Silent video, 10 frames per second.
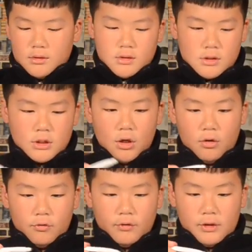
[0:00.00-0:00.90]

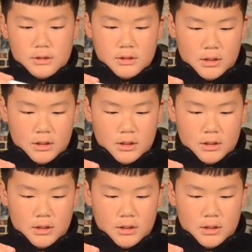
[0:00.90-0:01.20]
So first